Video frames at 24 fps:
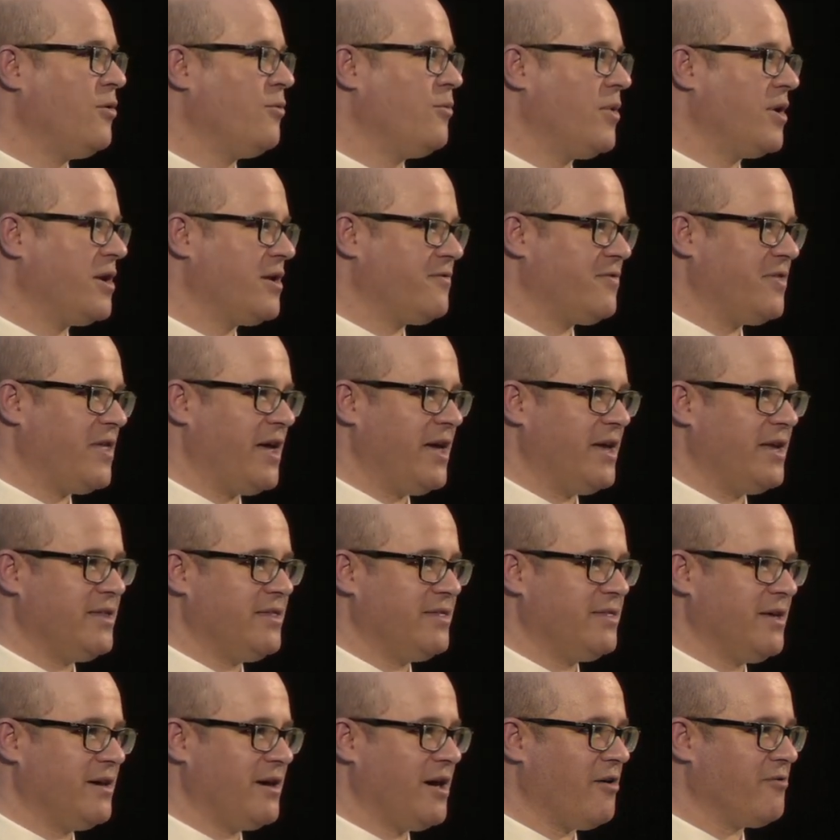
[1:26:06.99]
What if
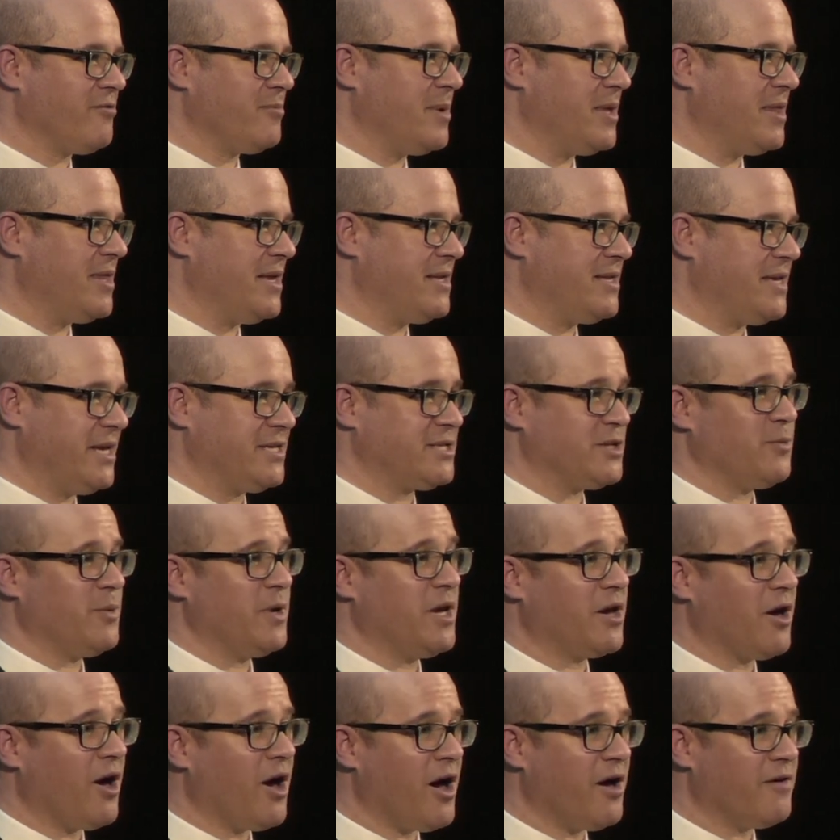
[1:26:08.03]
the government then takes a
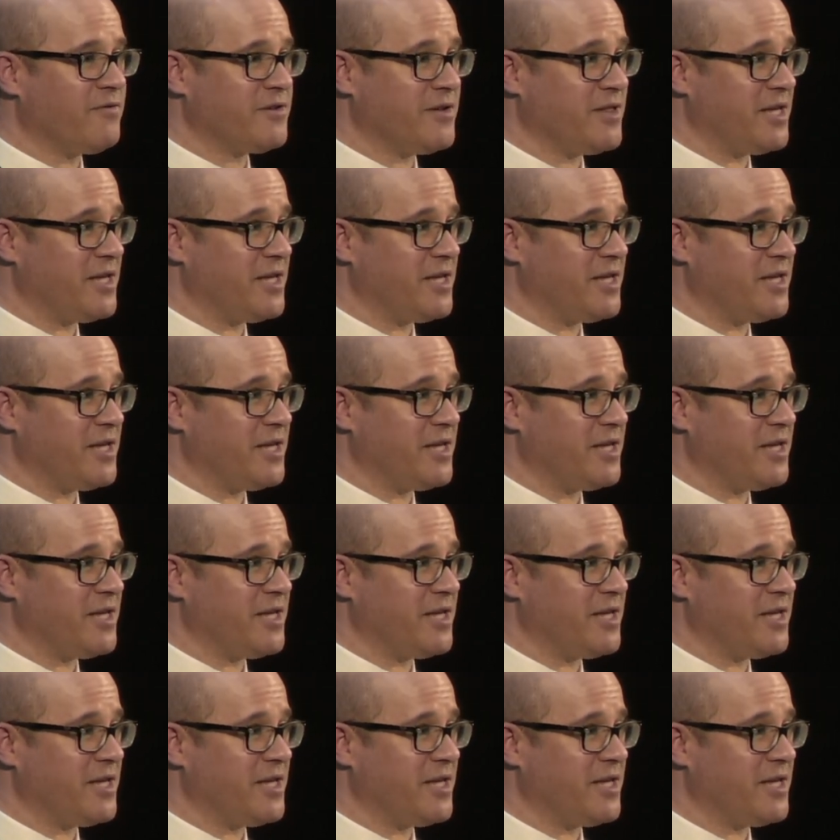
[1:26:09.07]
week off?